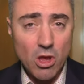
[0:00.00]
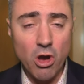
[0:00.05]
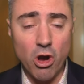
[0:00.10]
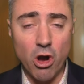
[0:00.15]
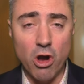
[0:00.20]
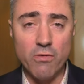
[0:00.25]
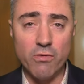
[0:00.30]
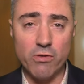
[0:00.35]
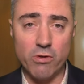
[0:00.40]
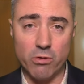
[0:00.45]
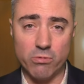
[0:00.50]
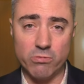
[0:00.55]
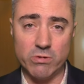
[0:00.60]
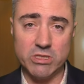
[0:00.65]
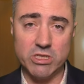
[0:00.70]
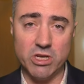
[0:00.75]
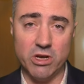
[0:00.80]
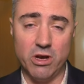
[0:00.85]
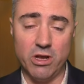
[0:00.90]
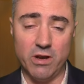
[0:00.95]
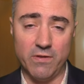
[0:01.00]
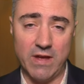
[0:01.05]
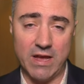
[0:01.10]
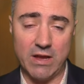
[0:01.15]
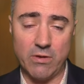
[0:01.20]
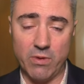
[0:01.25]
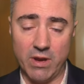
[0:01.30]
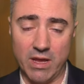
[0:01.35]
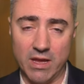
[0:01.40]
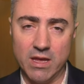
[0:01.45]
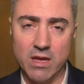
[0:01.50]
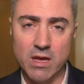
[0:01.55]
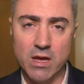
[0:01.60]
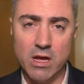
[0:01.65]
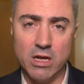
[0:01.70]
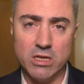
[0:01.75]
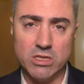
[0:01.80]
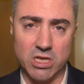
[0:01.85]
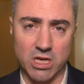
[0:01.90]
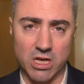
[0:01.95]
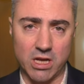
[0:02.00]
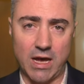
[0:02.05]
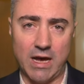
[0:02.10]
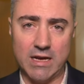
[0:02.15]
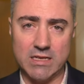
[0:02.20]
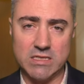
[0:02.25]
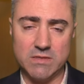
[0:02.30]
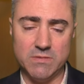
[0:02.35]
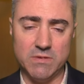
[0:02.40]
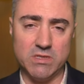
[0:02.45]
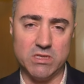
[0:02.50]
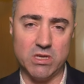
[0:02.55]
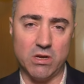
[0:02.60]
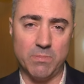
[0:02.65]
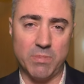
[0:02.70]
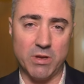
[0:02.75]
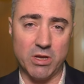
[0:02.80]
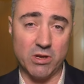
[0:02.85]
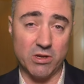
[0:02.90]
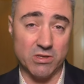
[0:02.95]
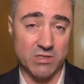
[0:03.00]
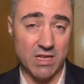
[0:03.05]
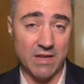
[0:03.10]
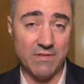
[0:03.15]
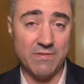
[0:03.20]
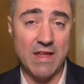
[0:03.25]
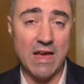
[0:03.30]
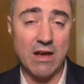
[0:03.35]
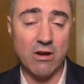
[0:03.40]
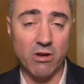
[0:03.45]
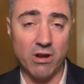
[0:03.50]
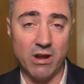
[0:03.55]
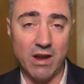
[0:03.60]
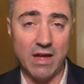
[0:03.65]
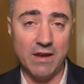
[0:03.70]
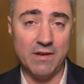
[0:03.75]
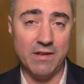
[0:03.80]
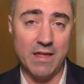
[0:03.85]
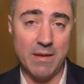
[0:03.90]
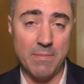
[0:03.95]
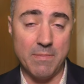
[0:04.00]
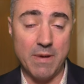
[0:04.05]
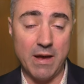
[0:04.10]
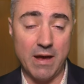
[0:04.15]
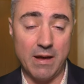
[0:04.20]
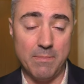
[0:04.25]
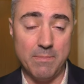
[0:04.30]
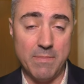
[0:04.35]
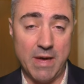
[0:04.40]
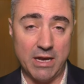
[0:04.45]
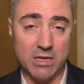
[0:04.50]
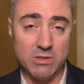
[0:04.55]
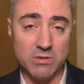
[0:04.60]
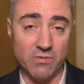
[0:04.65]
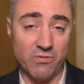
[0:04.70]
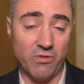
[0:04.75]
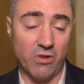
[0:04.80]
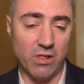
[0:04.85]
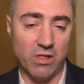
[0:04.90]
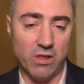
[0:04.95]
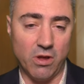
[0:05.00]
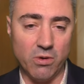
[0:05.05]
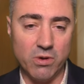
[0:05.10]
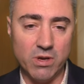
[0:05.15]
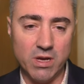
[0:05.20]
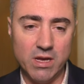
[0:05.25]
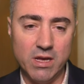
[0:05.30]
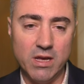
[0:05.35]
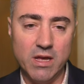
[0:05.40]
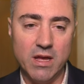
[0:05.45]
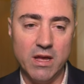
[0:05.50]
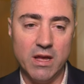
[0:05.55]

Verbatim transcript: overall return of equity to customers because they've now got it under their management for longer.